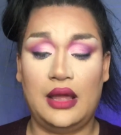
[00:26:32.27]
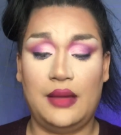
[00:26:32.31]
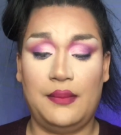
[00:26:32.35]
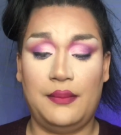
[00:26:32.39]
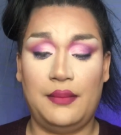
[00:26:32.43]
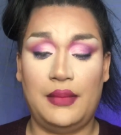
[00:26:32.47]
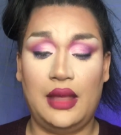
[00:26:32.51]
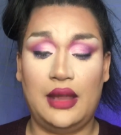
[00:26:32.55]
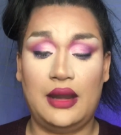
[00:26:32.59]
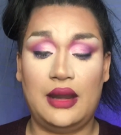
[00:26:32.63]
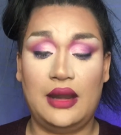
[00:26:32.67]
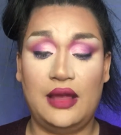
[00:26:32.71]

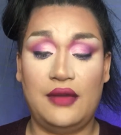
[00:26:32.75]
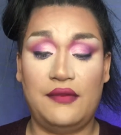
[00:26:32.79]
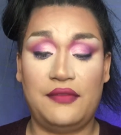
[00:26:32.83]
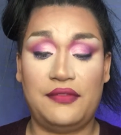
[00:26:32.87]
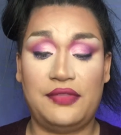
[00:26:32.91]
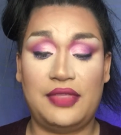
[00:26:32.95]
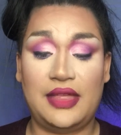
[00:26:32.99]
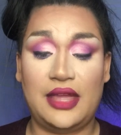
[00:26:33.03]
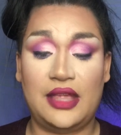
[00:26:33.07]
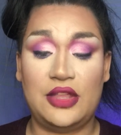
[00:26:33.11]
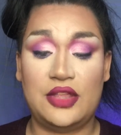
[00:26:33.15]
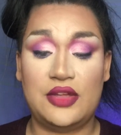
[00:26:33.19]
enough
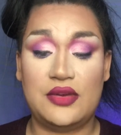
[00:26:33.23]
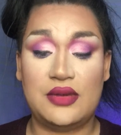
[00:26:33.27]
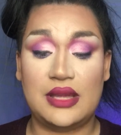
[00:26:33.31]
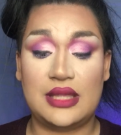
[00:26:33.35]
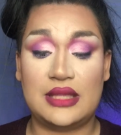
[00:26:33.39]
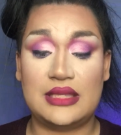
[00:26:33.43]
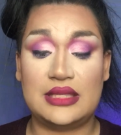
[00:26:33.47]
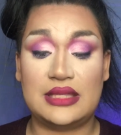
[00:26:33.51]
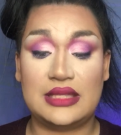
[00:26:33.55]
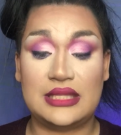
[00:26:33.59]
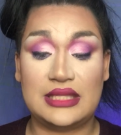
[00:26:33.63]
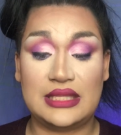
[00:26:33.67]
that you
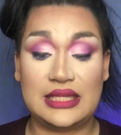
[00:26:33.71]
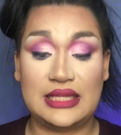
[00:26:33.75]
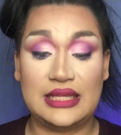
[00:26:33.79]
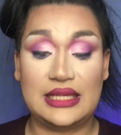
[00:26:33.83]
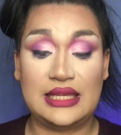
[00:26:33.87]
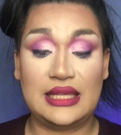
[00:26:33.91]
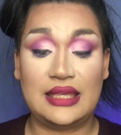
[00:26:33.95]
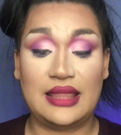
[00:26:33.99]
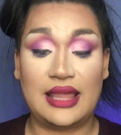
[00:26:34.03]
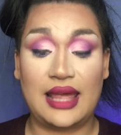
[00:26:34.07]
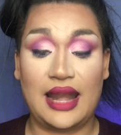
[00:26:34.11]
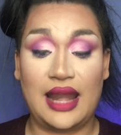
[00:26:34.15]
can
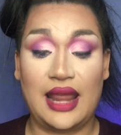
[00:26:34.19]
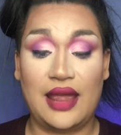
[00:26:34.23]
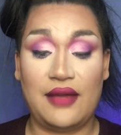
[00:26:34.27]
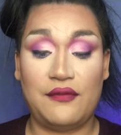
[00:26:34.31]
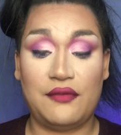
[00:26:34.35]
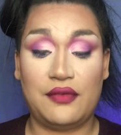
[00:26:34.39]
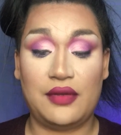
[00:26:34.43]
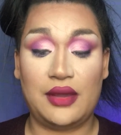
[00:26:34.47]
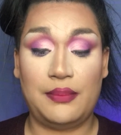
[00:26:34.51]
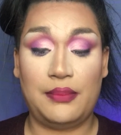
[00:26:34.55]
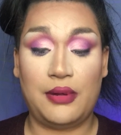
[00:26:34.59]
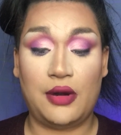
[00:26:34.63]
see that
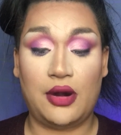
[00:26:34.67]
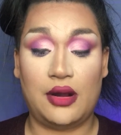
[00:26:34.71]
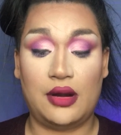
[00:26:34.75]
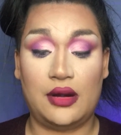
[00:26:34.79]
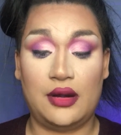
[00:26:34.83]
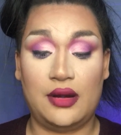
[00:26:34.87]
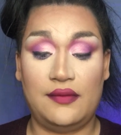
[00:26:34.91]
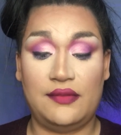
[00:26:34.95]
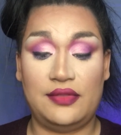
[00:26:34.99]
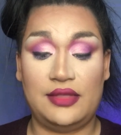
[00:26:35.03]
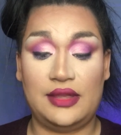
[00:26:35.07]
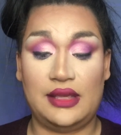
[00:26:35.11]
every part
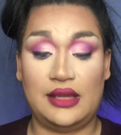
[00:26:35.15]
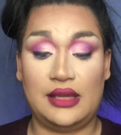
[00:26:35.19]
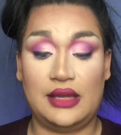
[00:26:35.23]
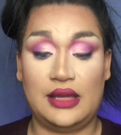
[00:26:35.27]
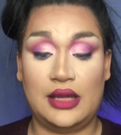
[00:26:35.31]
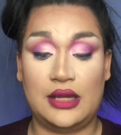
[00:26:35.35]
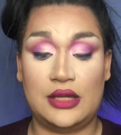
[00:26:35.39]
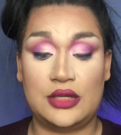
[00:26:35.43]
of the